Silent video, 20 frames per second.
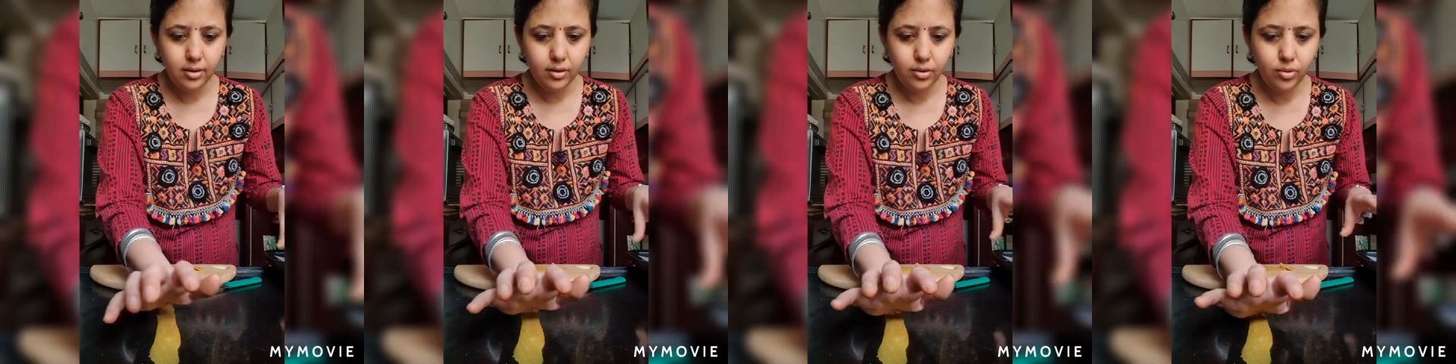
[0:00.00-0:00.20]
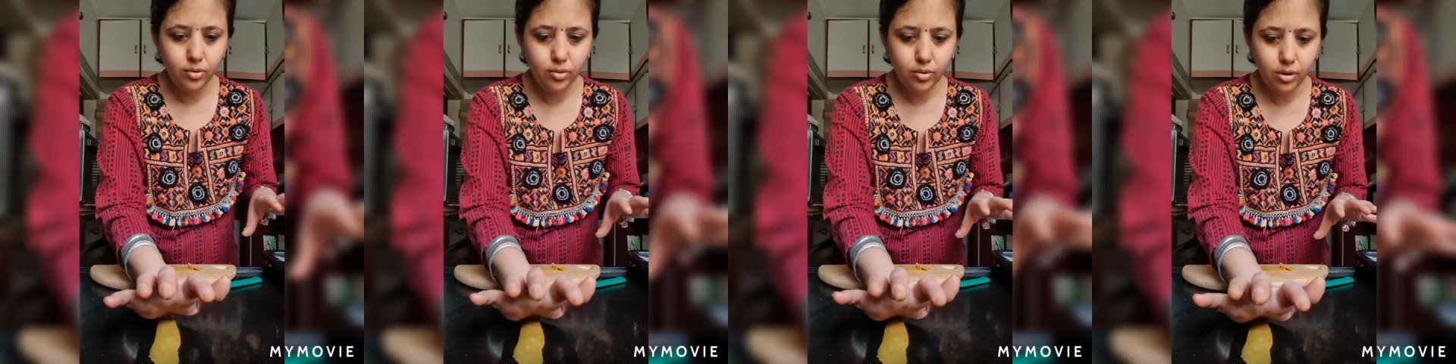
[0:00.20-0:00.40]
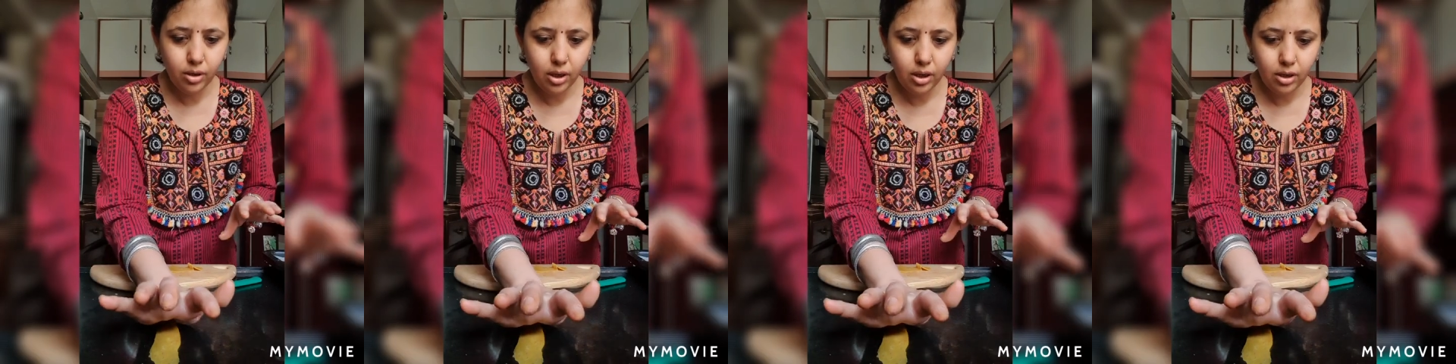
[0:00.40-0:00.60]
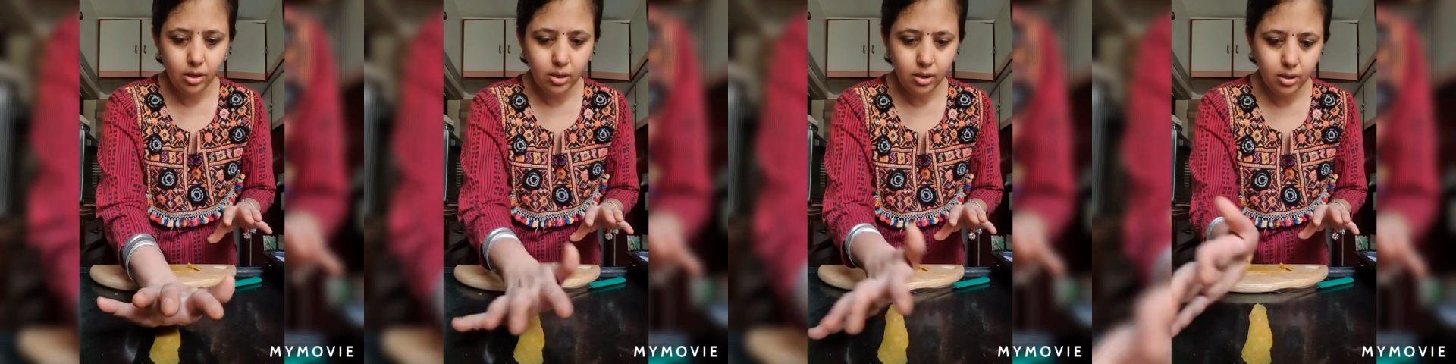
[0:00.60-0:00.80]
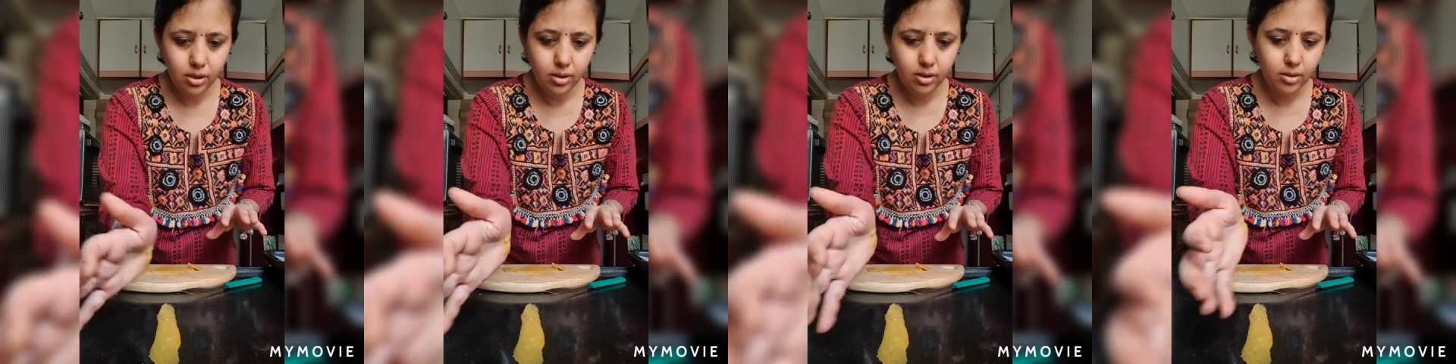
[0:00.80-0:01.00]
you
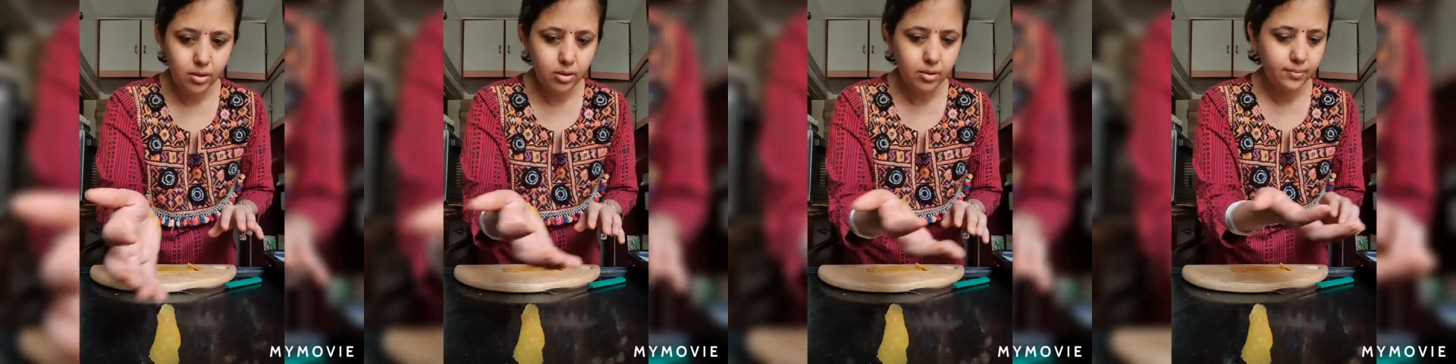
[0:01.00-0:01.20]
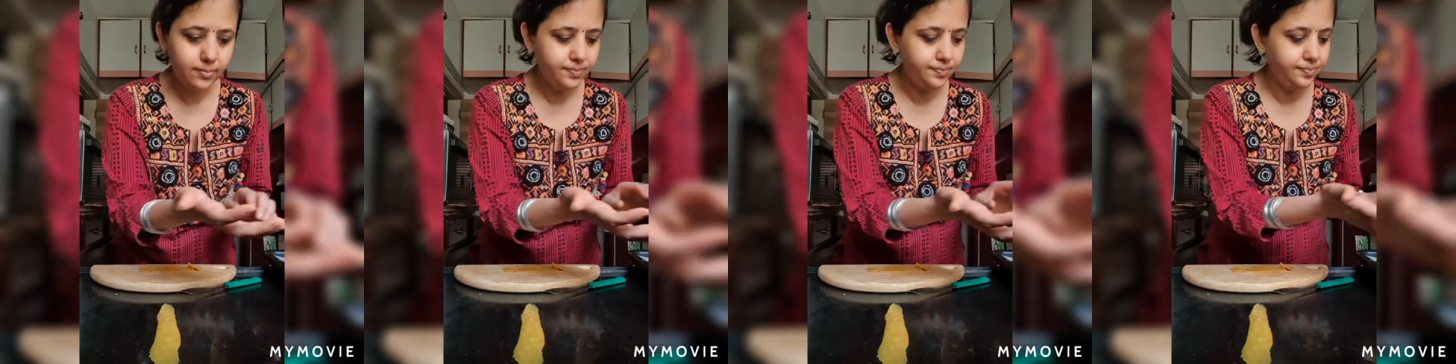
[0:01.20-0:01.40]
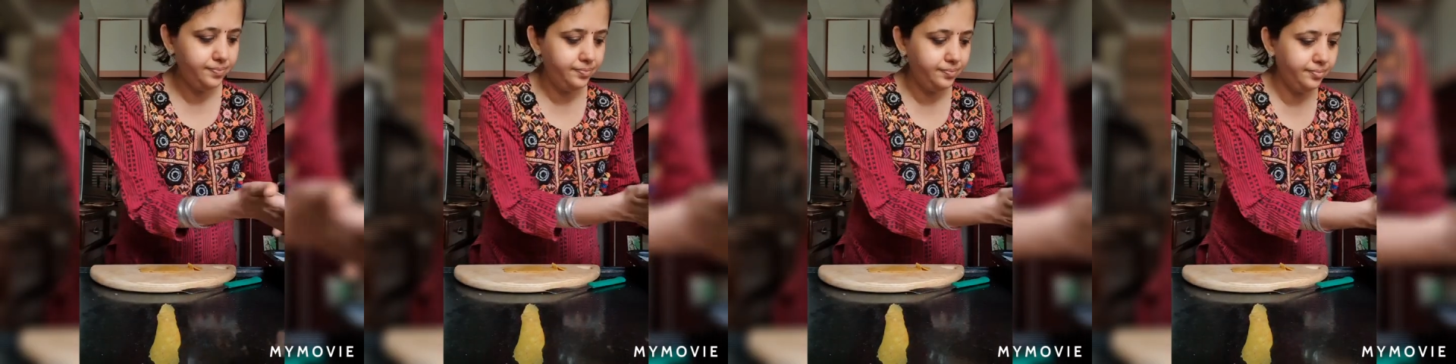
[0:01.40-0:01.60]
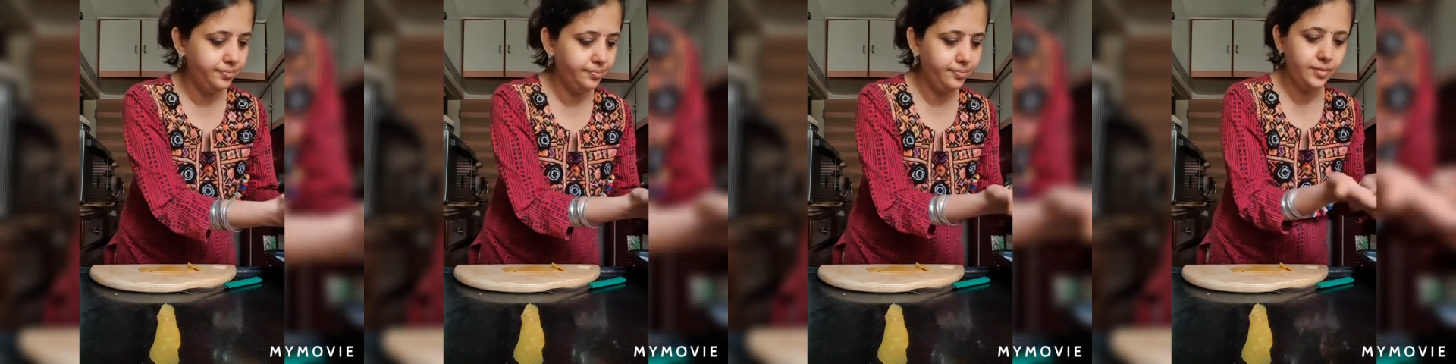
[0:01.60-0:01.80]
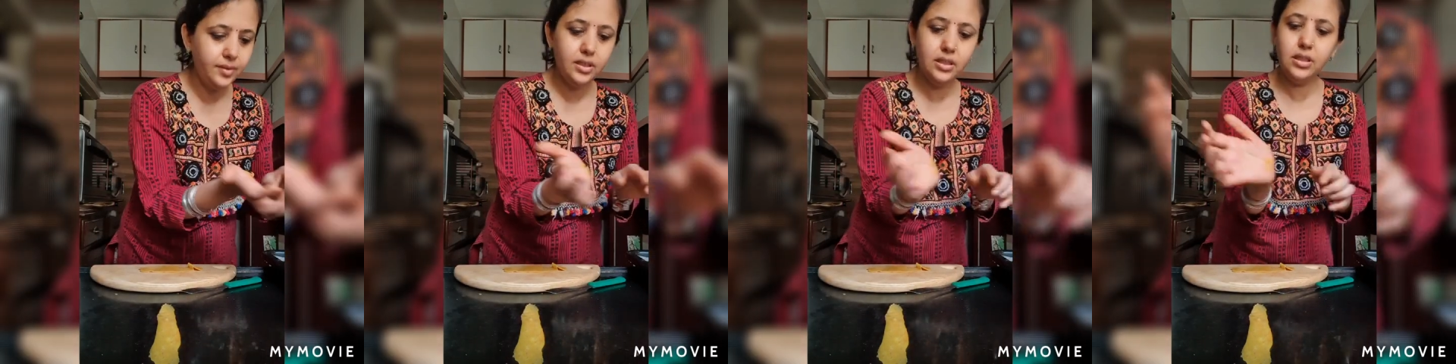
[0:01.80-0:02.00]
can
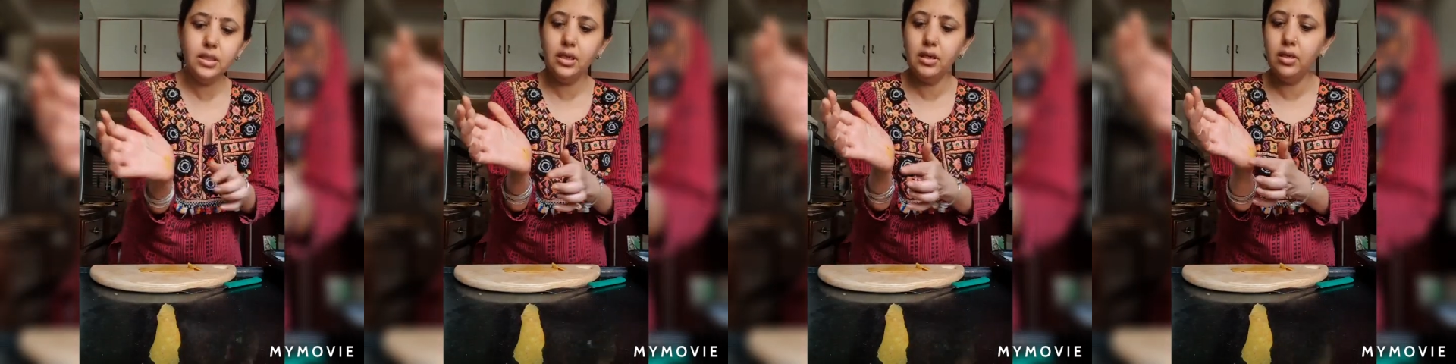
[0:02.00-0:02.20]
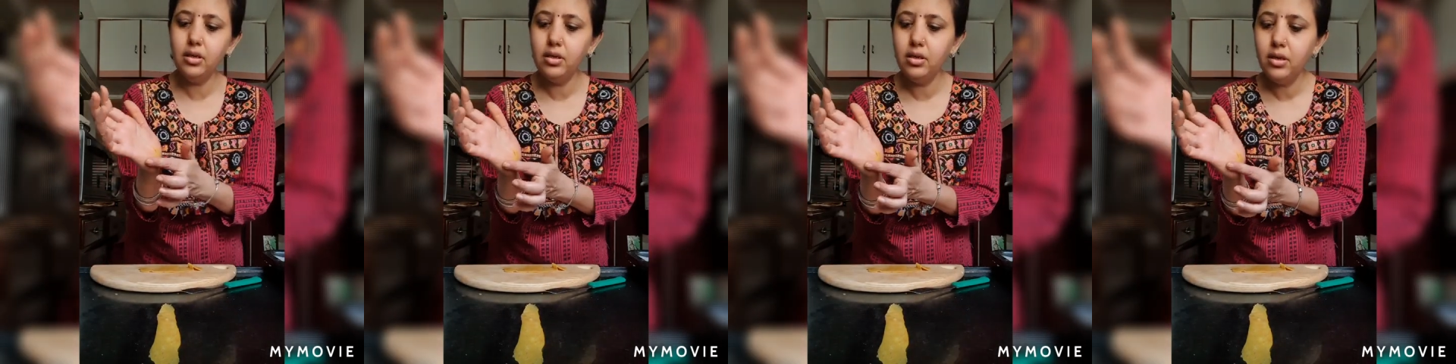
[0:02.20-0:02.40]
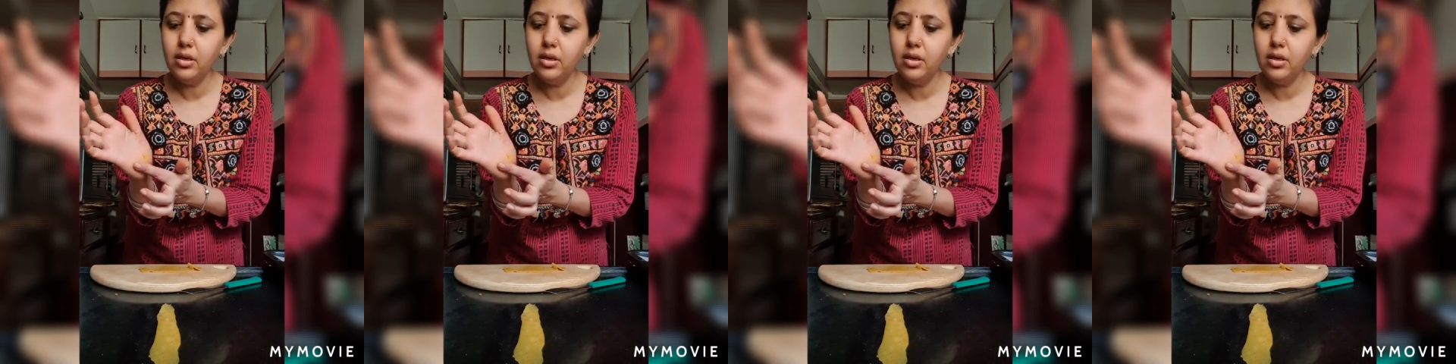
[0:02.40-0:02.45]
see